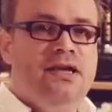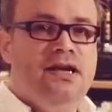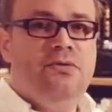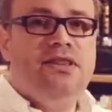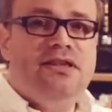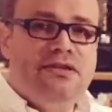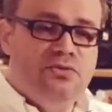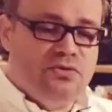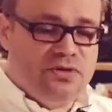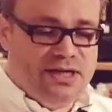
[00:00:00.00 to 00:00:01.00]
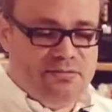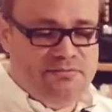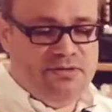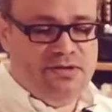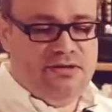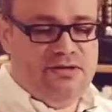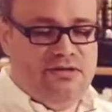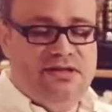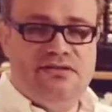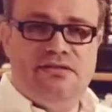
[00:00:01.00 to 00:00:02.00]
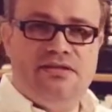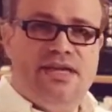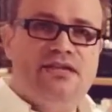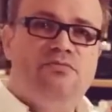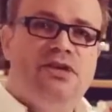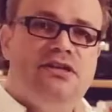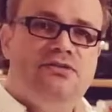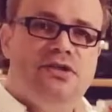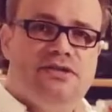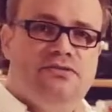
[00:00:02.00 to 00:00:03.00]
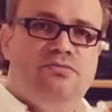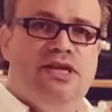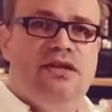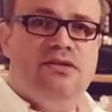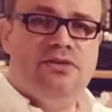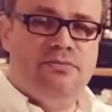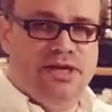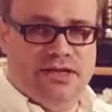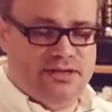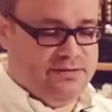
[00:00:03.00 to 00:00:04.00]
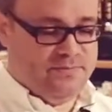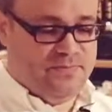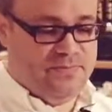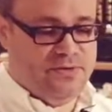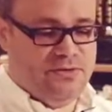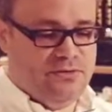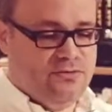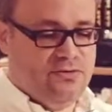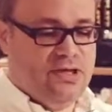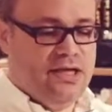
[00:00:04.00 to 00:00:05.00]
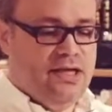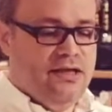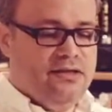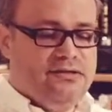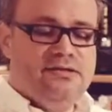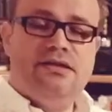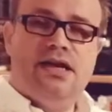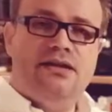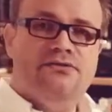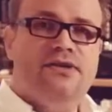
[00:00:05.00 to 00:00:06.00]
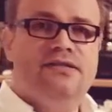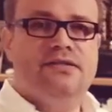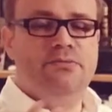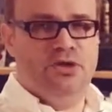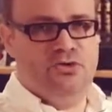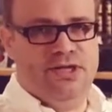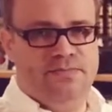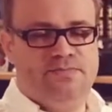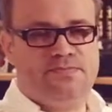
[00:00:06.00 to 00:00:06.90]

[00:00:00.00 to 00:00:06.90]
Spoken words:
And when they do crap, it's the taxpayer who has to bail out the bank. So there's some kind of asymmetry.